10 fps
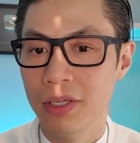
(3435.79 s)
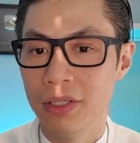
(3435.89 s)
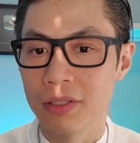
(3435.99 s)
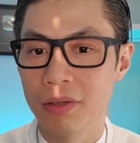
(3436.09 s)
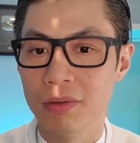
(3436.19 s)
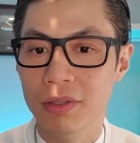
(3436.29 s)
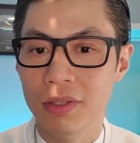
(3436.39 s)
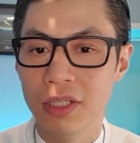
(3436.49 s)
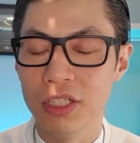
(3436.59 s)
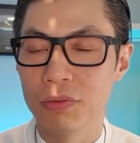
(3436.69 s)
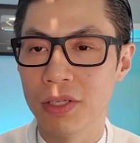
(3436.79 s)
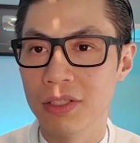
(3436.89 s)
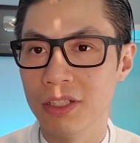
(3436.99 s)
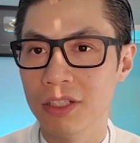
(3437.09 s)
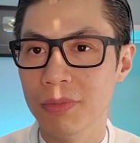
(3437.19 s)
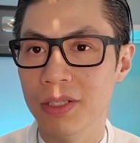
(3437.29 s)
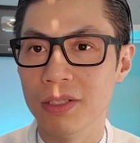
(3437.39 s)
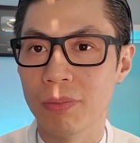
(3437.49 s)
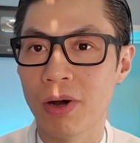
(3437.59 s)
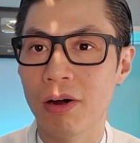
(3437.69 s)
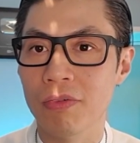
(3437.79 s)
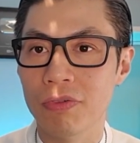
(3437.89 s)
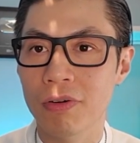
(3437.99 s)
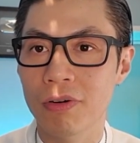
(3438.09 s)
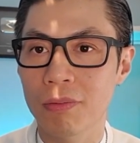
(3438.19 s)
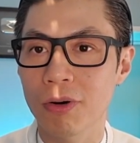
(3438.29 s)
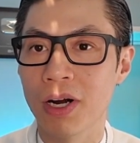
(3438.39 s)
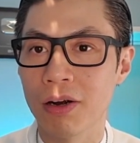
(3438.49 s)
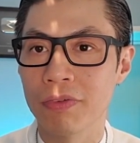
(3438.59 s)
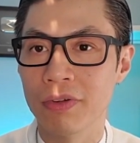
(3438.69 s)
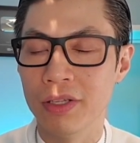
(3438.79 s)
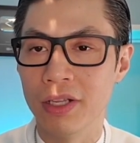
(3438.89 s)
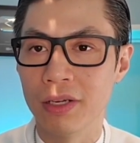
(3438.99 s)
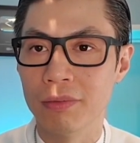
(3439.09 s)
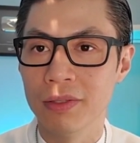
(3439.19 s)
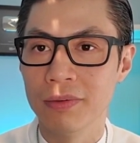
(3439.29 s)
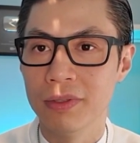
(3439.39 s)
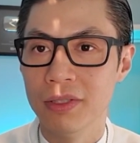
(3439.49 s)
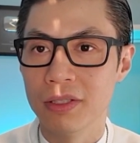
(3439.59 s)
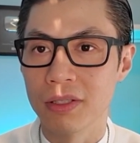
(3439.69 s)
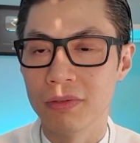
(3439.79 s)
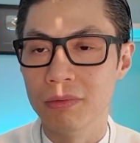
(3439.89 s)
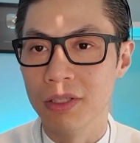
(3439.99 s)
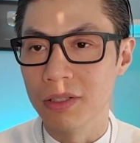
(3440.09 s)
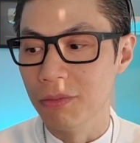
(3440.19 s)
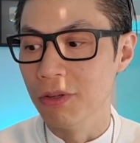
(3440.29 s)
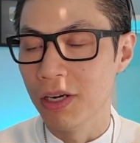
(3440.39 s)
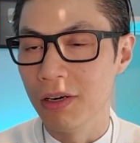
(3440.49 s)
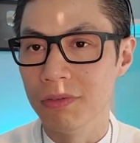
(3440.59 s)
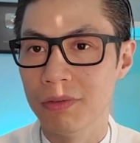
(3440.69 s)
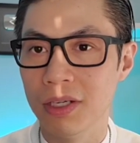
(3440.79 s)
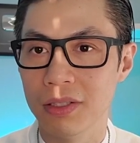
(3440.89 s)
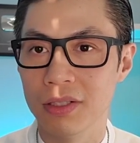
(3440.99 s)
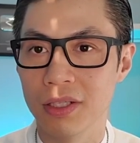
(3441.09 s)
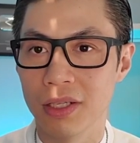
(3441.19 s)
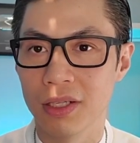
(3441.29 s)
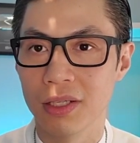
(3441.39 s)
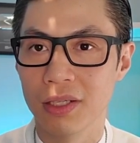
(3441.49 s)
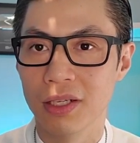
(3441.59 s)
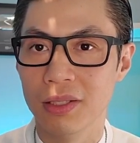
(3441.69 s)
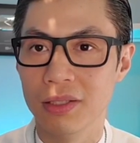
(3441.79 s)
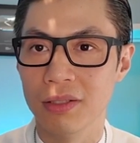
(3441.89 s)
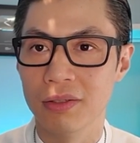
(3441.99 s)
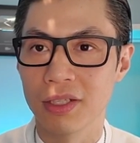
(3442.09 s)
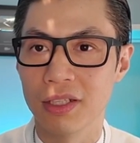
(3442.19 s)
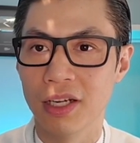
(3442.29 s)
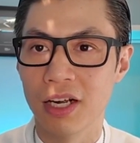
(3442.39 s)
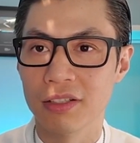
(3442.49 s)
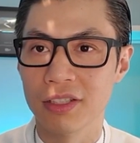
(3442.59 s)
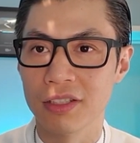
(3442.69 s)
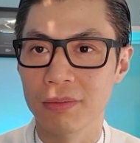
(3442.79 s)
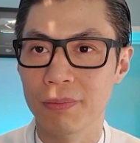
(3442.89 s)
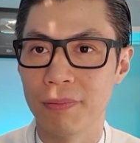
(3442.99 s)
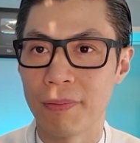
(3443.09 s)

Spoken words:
So each one is a little bit powerful, more powerful than the other one. So if you want the more powerful one, you can, you know, get the higher system.